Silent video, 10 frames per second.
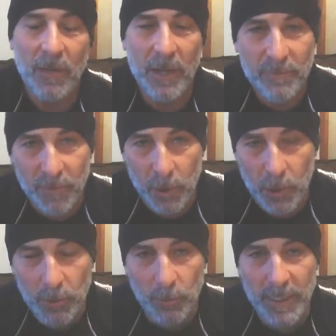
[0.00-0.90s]
And for
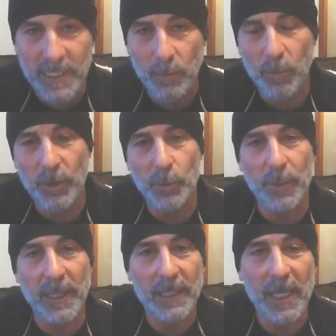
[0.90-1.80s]
good reason, when you
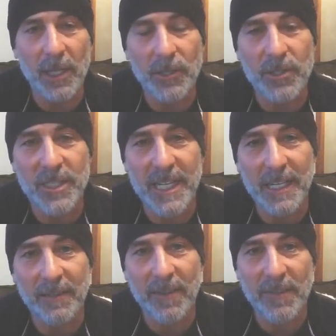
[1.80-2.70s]
begin to
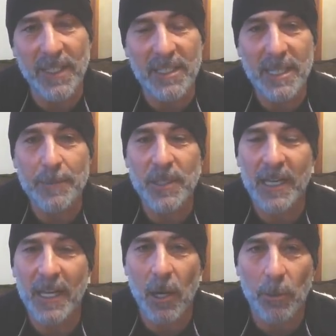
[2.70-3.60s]
understand that the deception
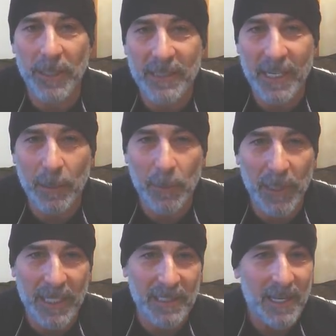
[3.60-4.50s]
had already taken
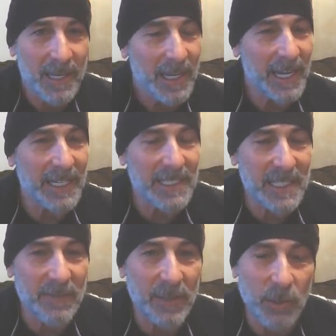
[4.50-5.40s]
place and is
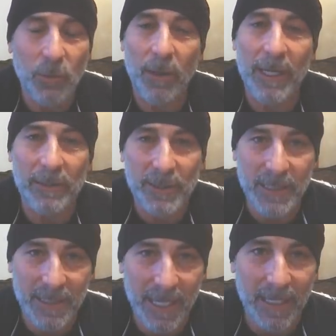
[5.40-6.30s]
even greater
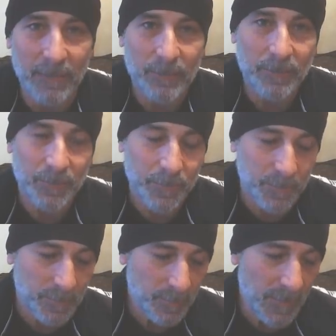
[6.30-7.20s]
today.
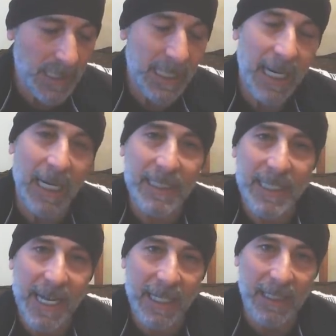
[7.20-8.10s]

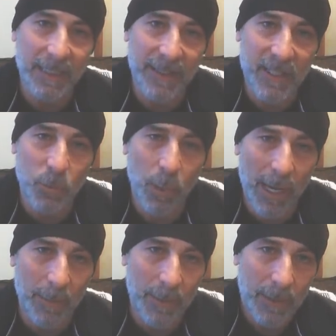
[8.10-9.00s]
Untangling this
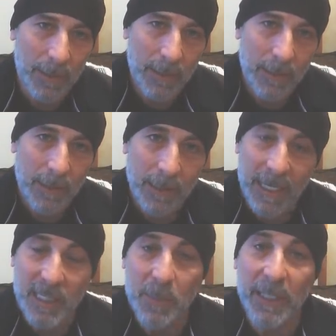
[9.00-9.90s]
web
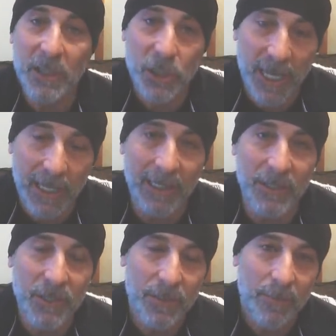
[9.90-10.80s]
has been a
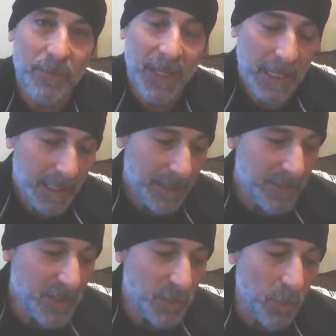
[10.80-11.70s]
challenge, and
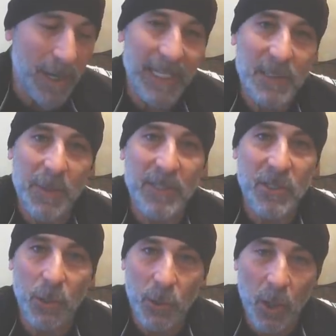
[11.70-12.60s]
this is why it's been
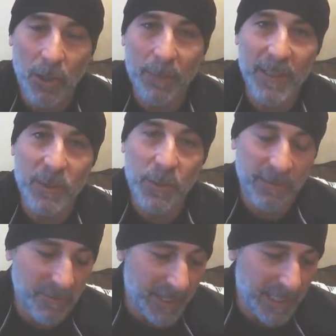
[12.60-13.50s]
so long in
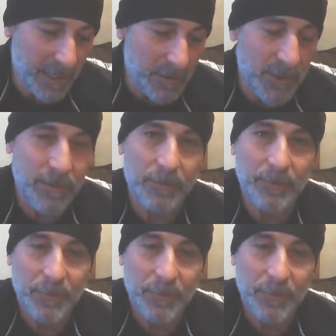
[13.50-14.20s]
between videos.